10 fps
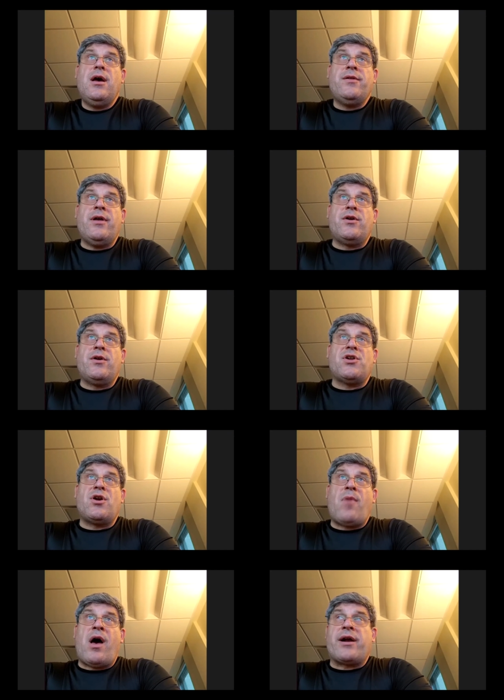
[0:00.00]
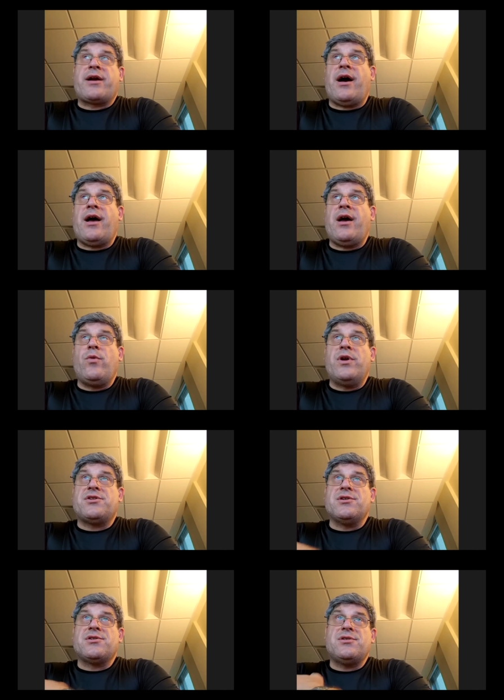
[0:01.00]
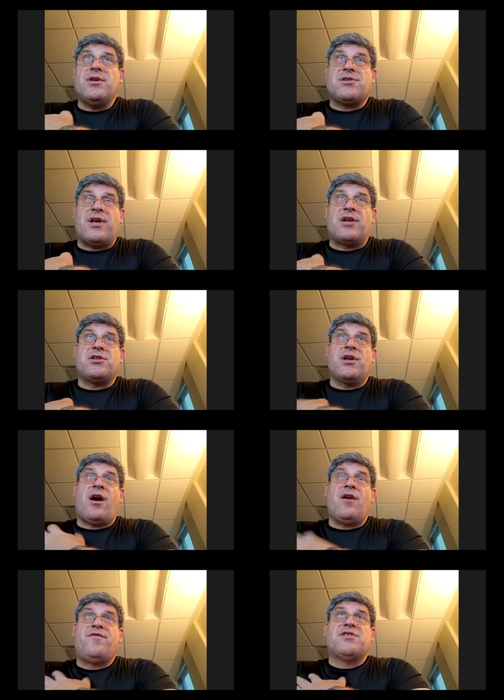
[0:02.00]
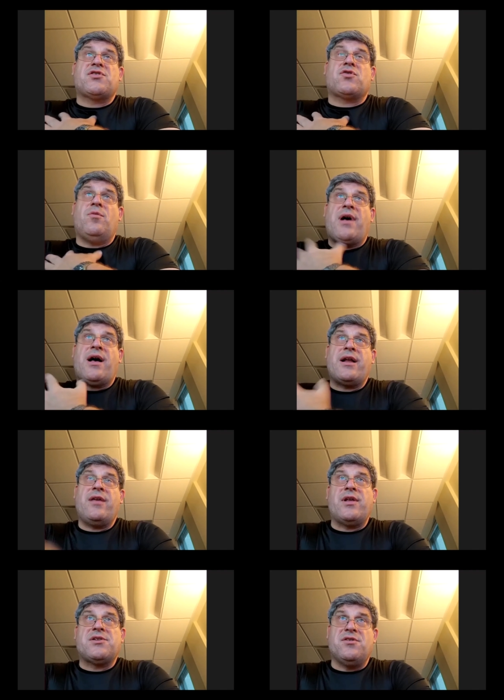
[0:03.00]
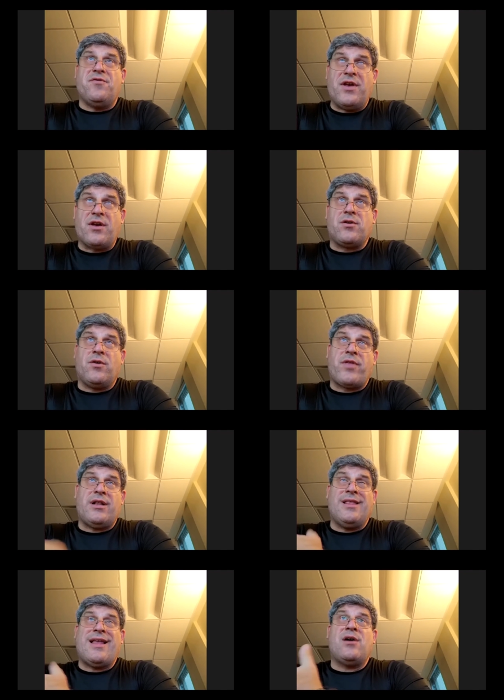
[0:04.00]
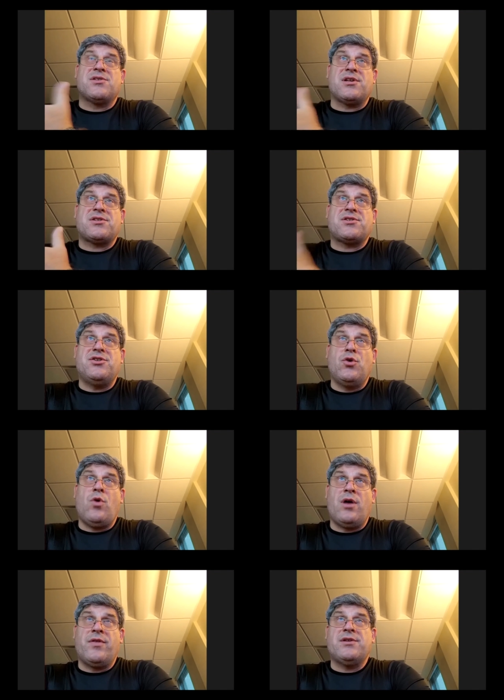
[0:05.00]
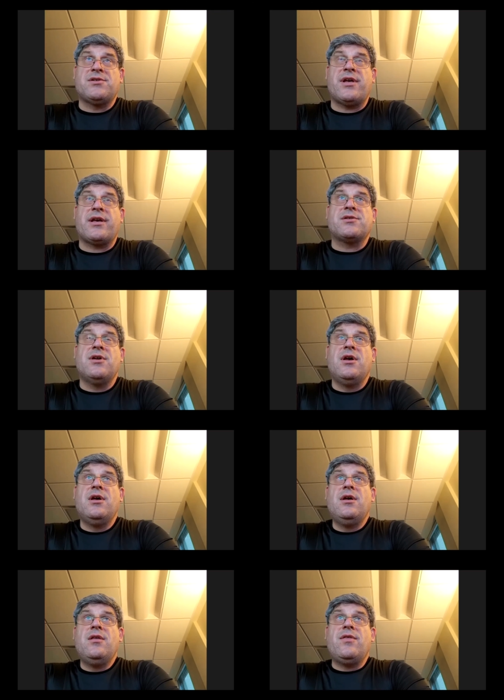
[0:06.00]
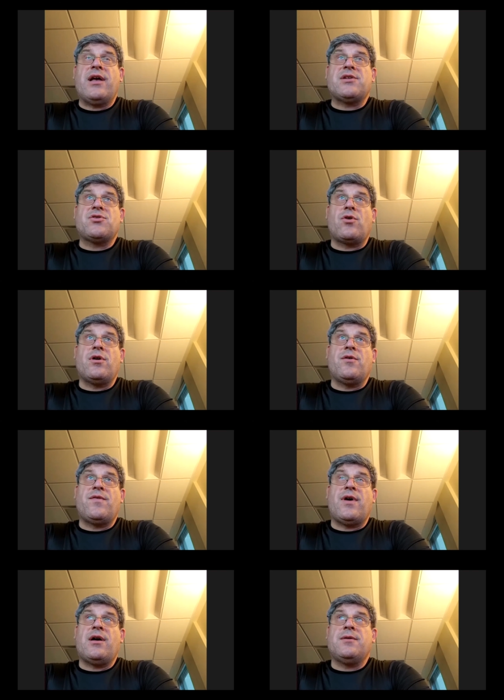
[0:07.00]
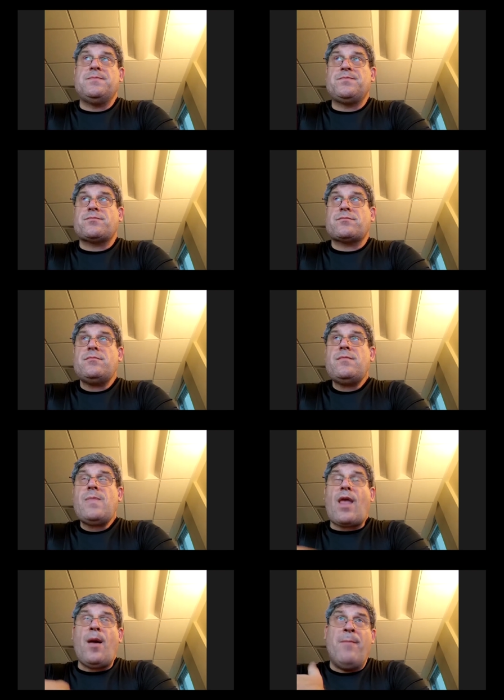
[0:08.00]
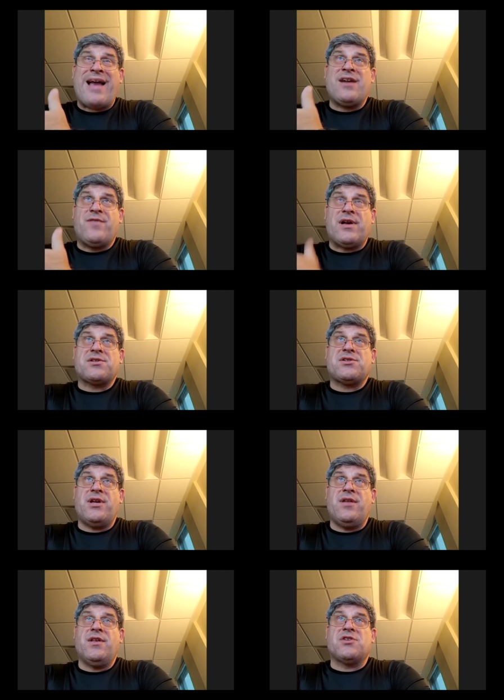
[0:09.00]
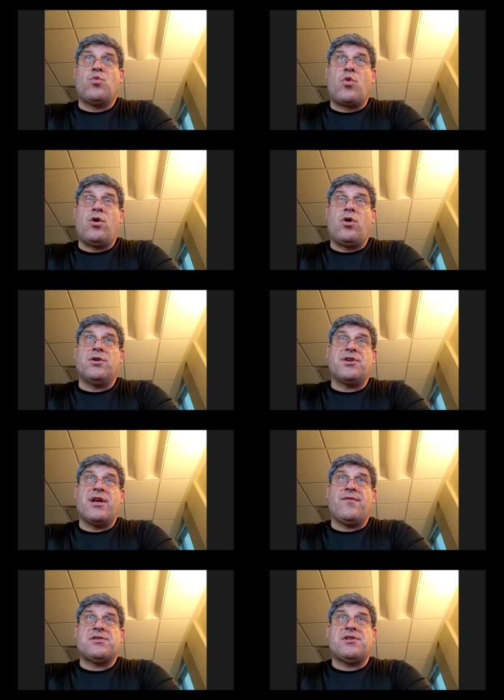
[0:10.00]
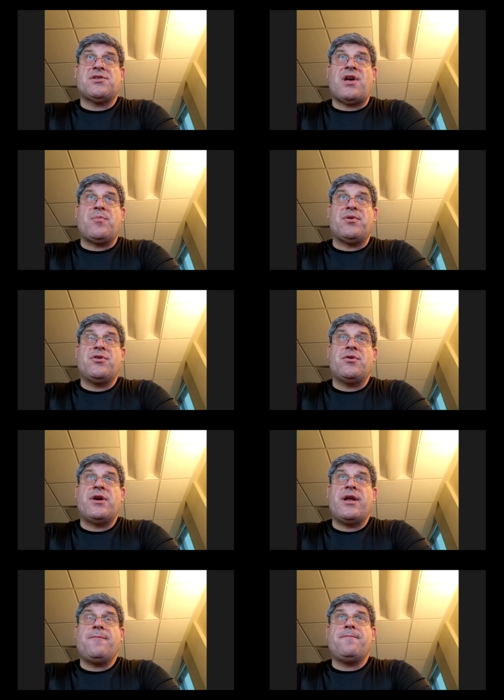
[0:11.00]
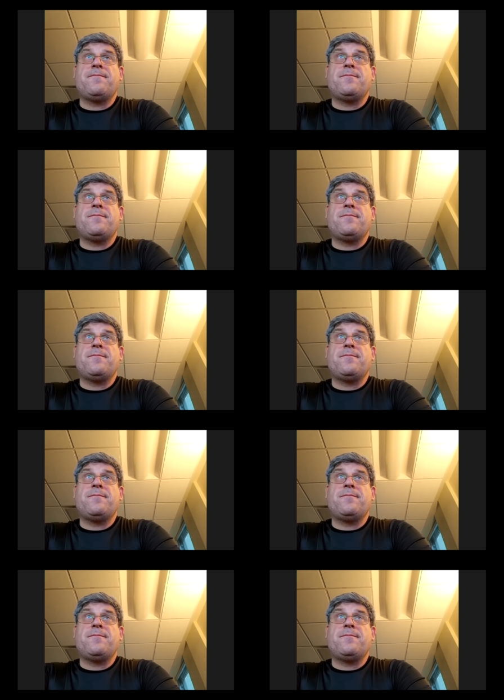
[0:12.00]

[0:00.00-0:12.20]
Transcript: and then there's the Nirmanakaya, which is essentially our physical body that's the vehicle that allows us to do all these things that sort of uh, manifests in this world to give us this opportunity.